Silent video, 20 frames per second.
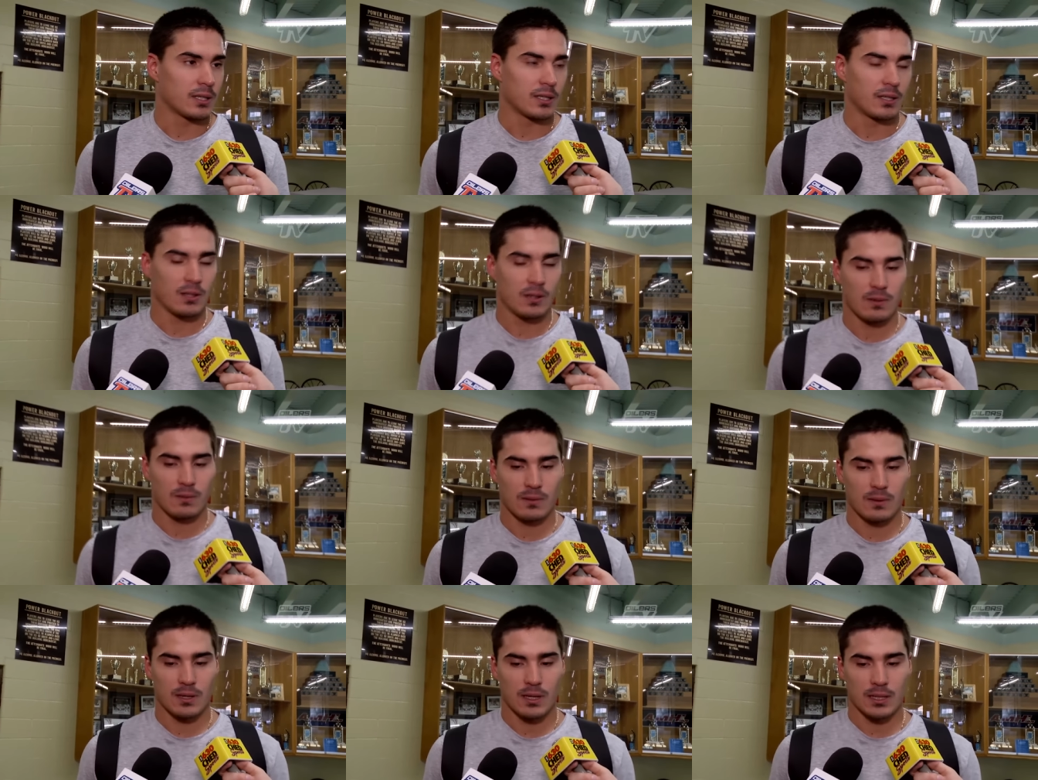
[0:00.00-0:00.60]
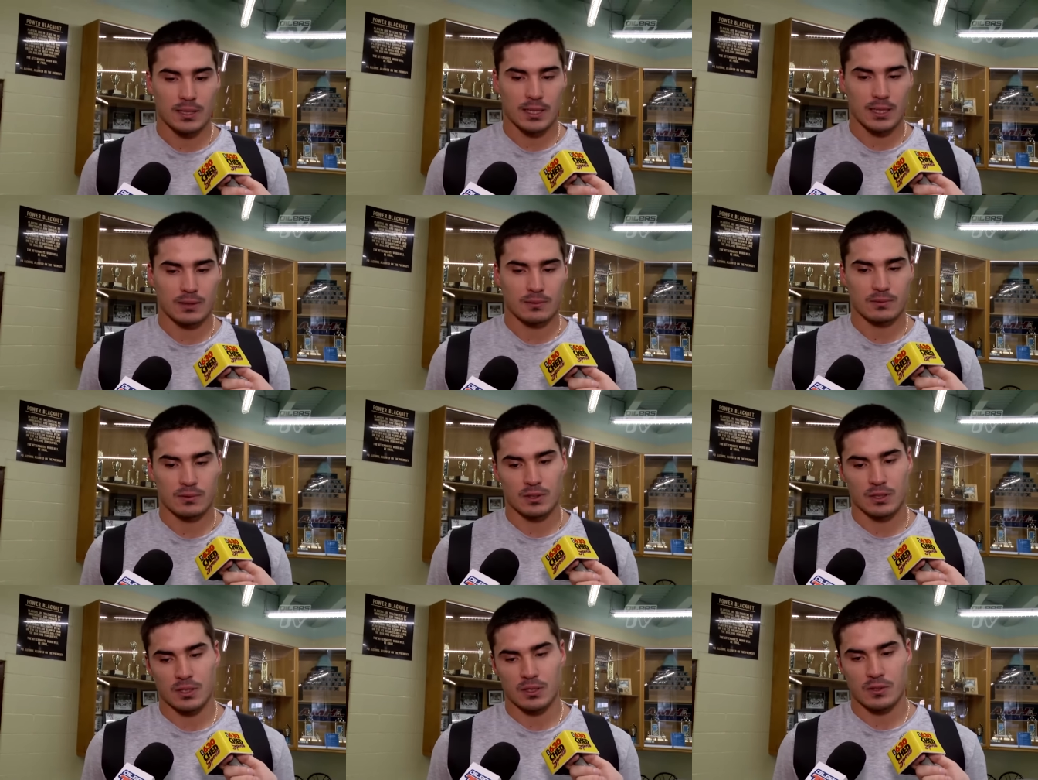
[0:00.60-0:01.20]
You know, I had
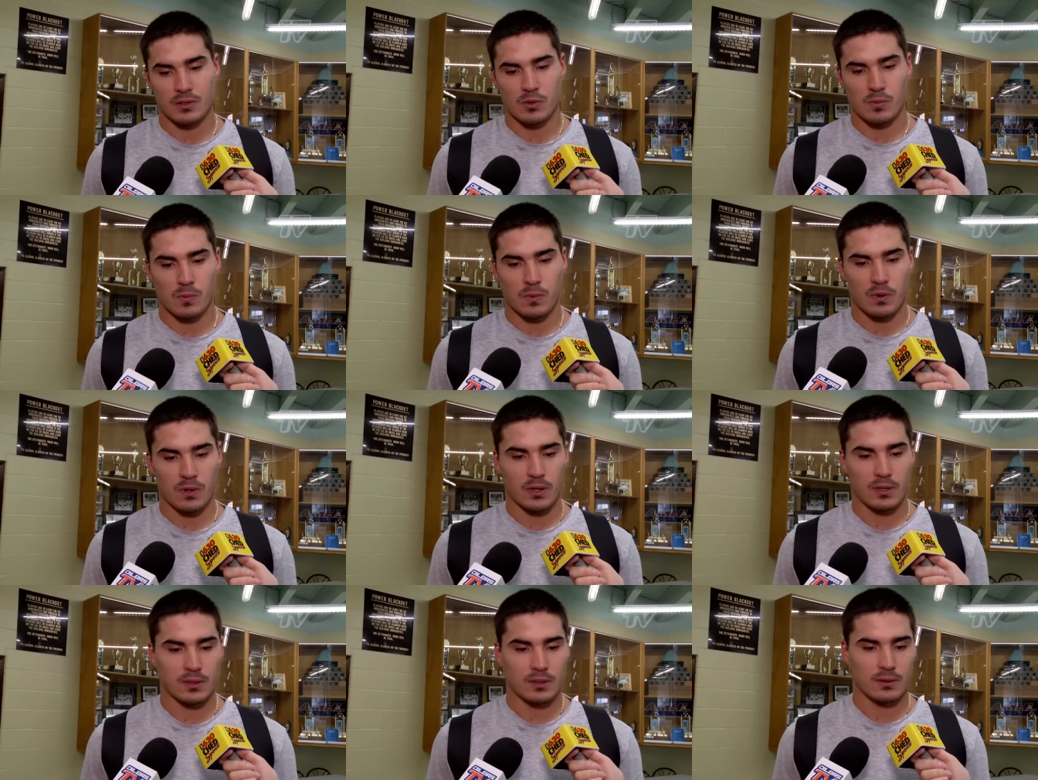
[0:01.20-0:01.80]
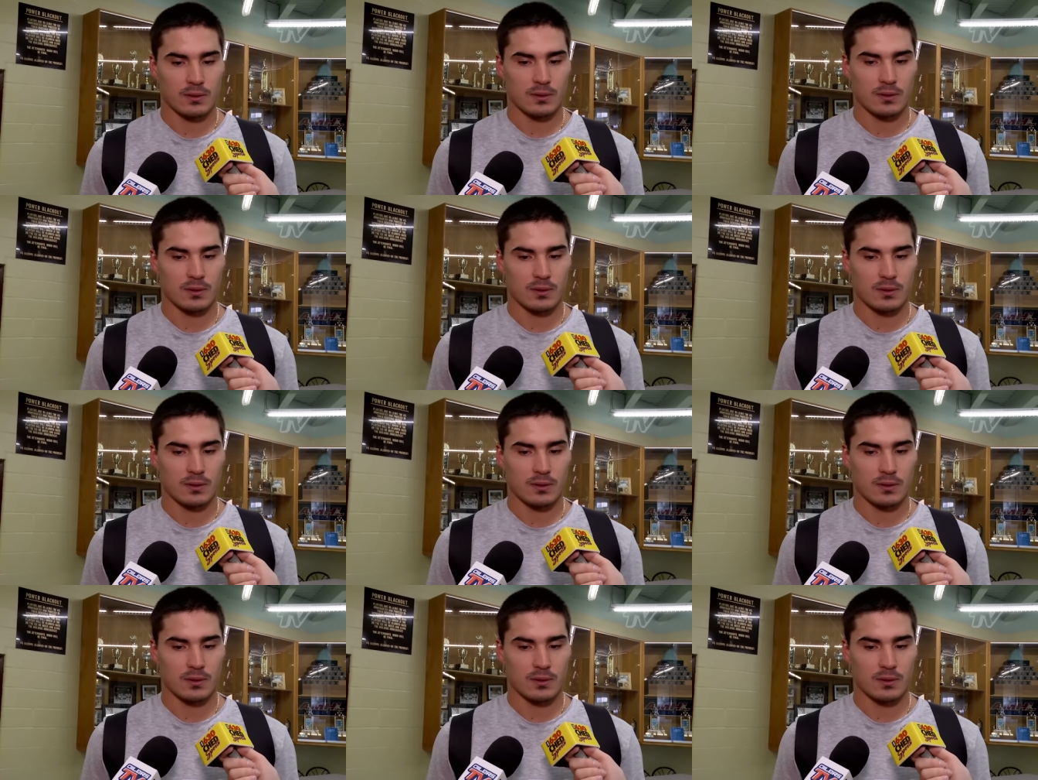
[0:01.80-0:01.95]
really good support.